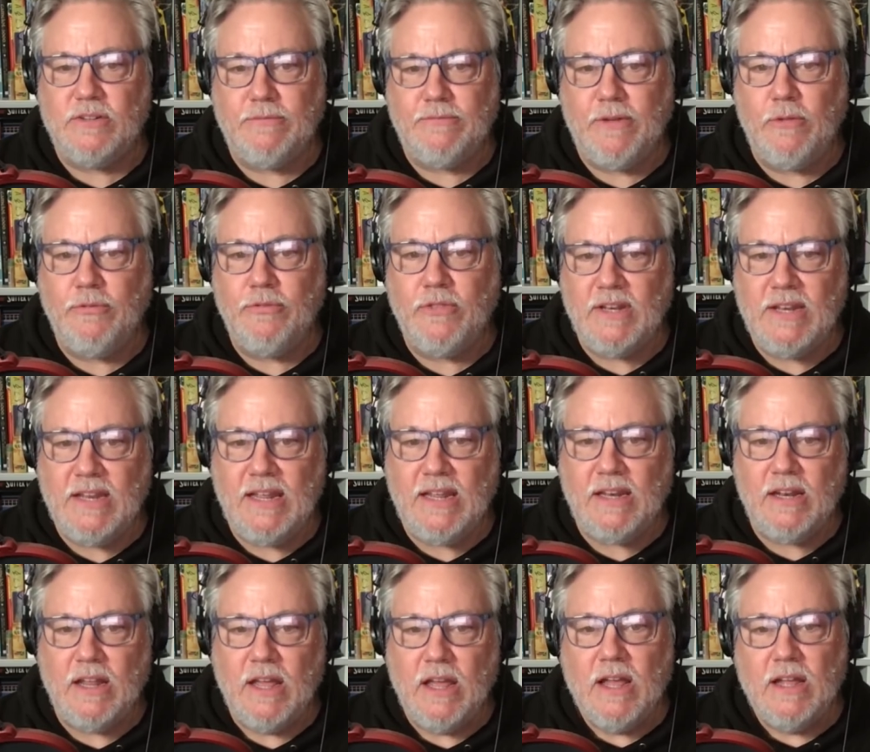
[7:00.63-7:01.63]
have felt the
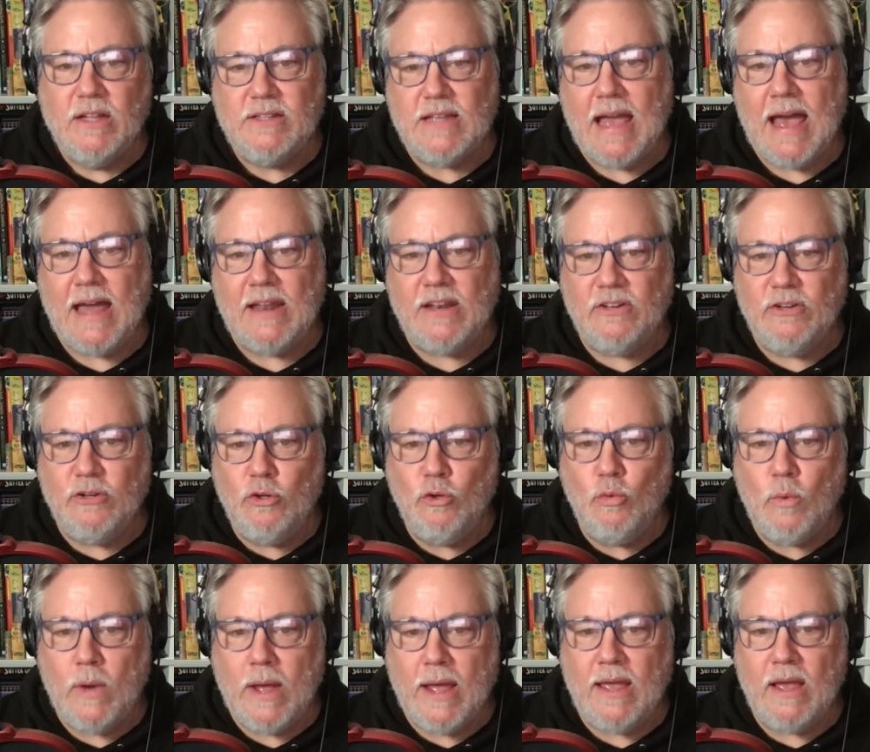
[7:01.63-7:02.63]
need to add a
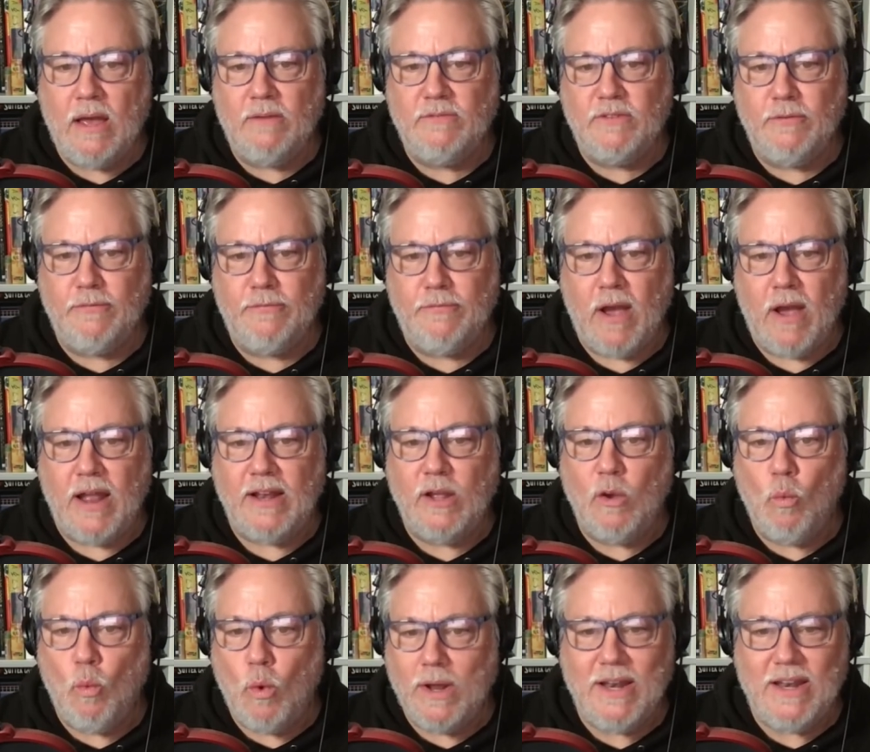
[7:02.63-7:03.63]
new way of
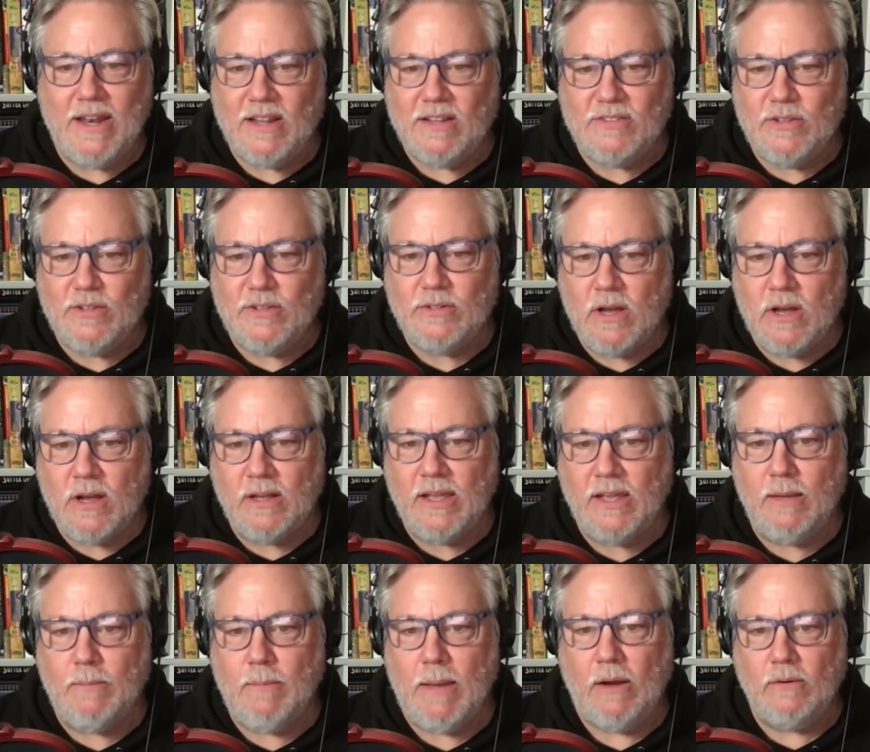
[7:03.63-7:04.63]
defining what it is they're
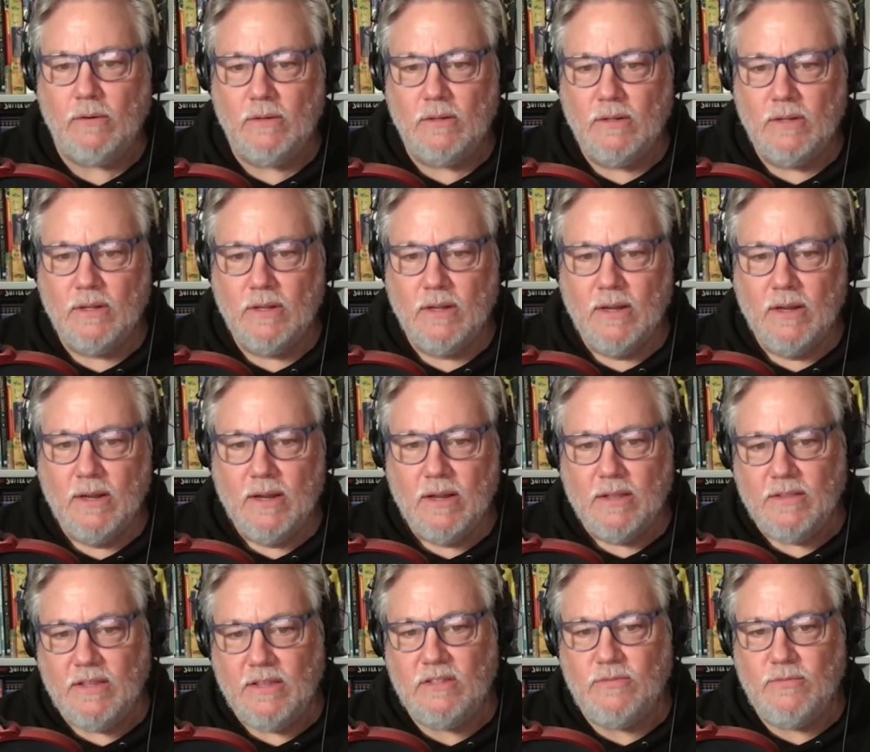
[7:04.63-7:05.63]
talking about.
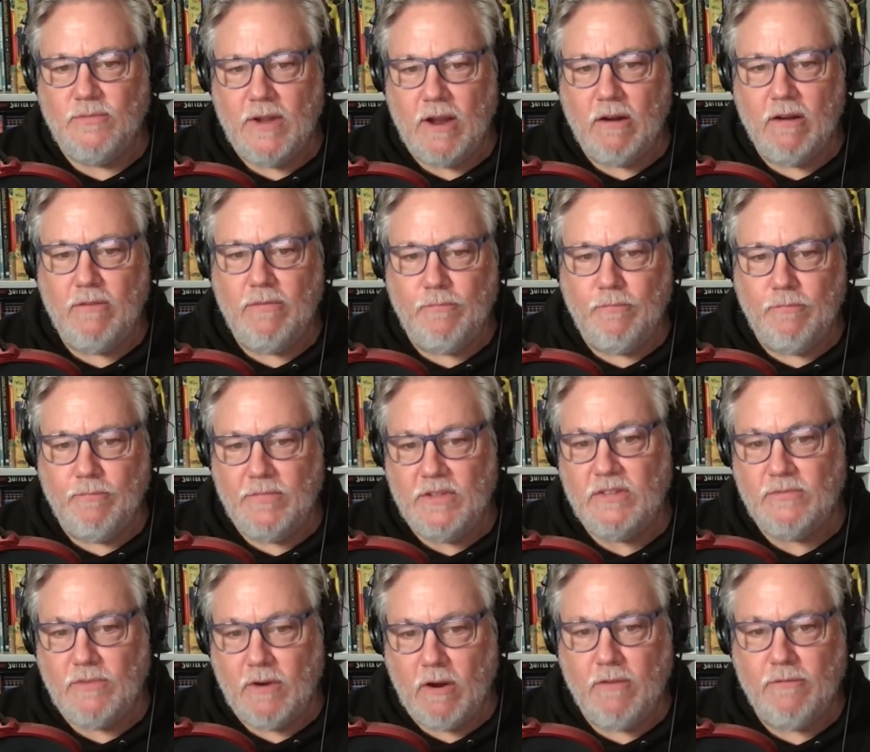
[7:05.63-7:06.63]
These vary,
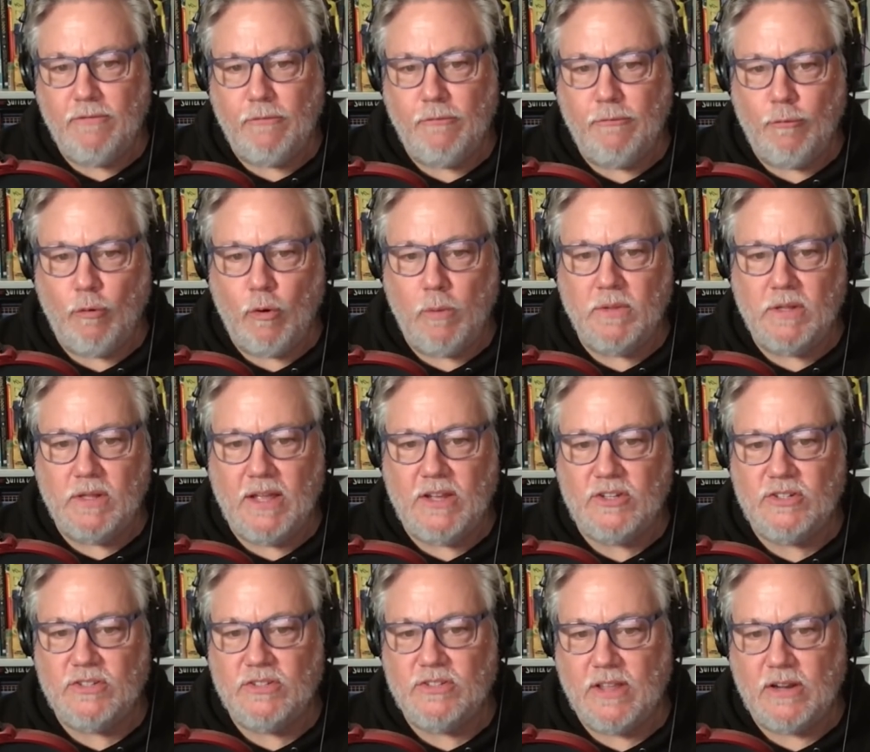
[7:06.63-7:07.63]
these vary from
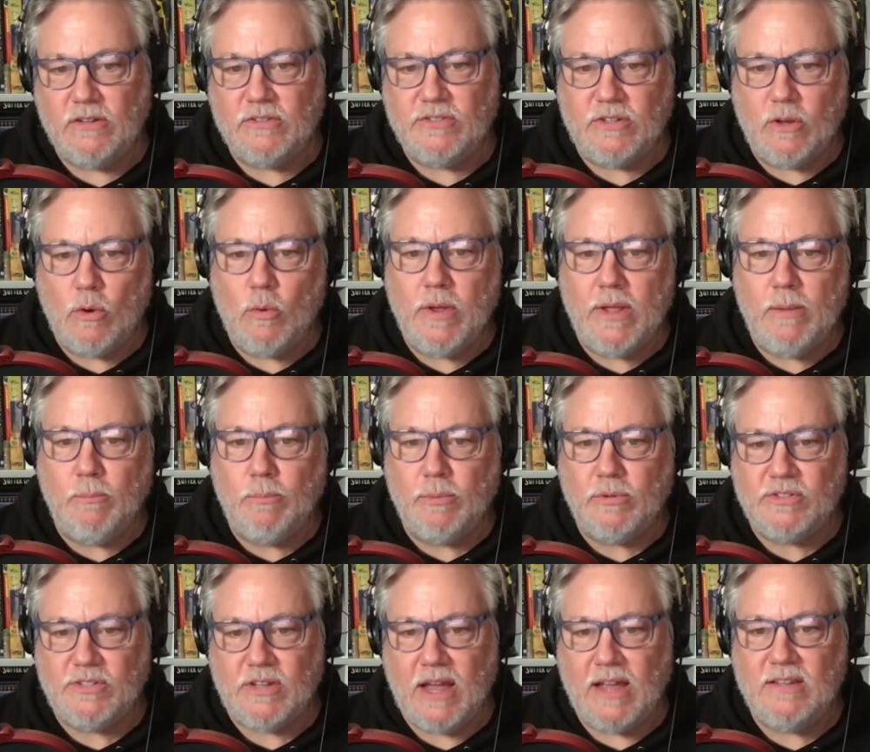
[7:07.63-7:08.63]
formulations that are so
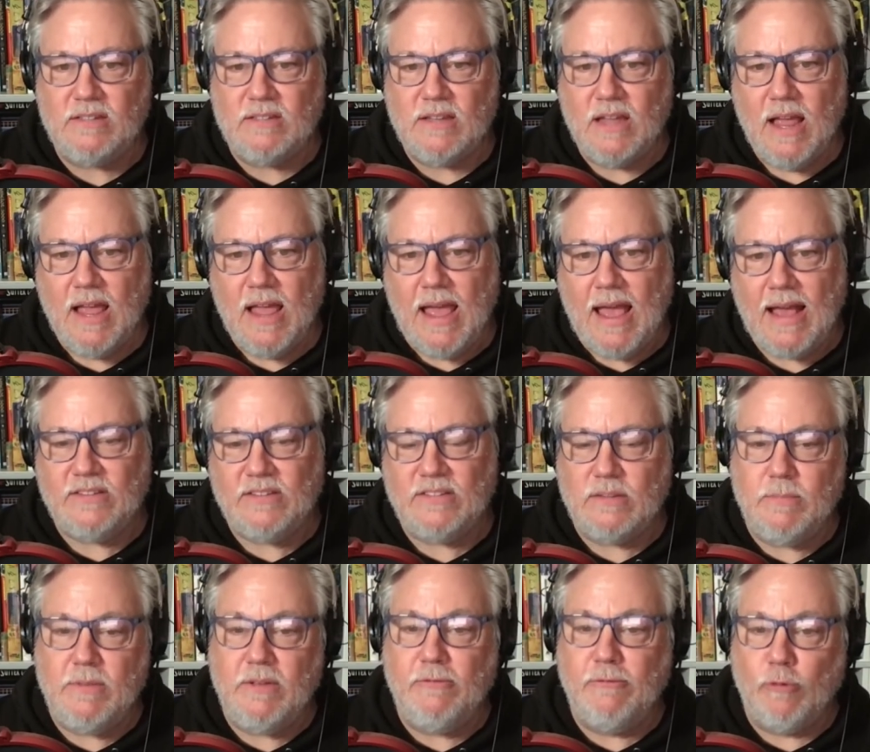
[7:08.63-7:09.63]
imprecise as
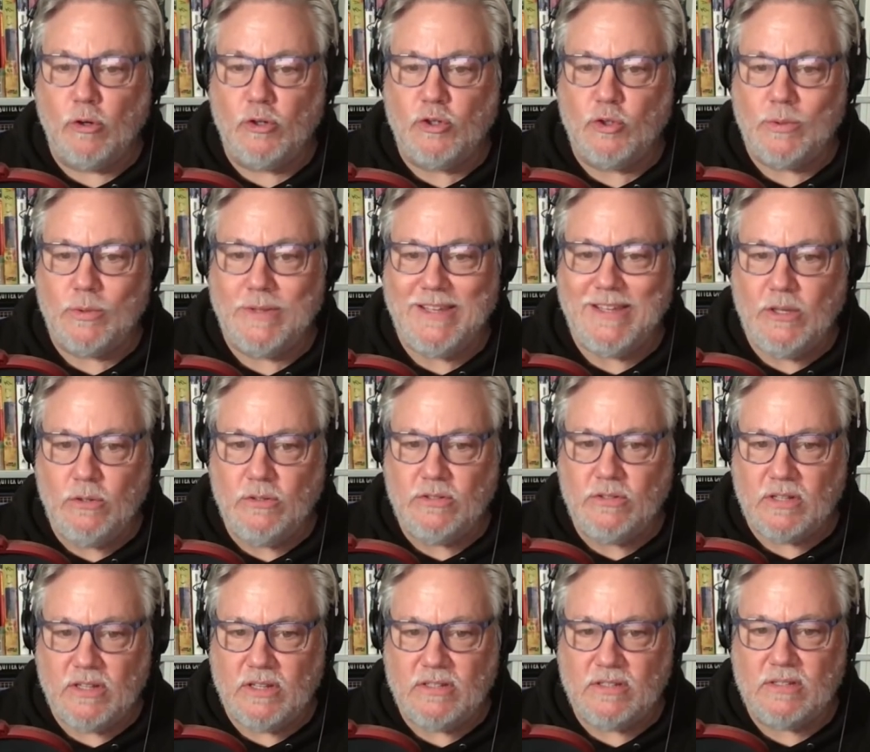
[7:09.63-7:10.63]
to be virtually
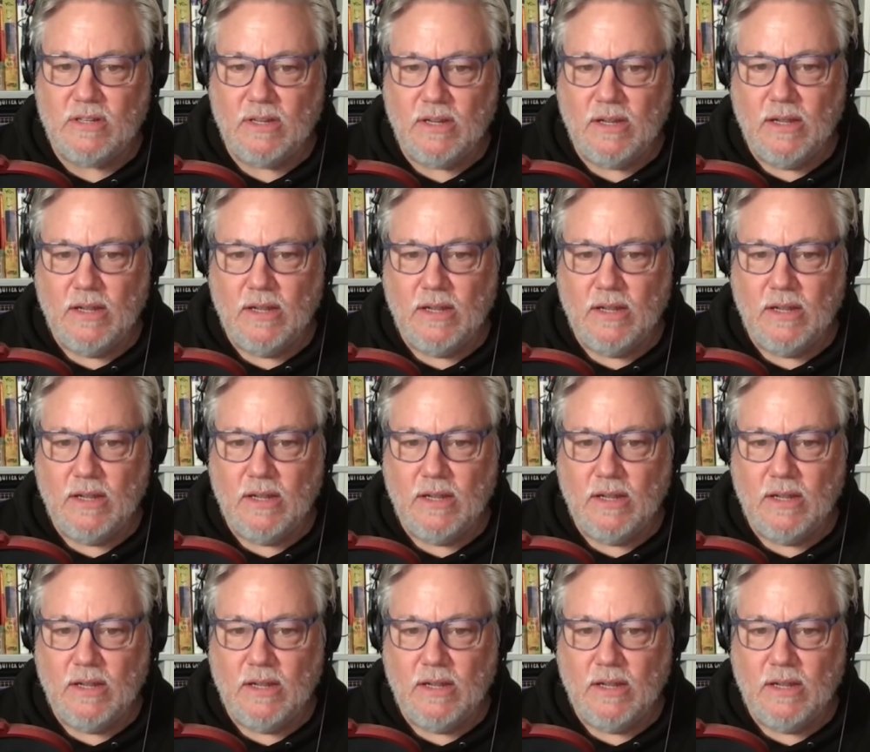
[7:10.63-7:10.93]
useless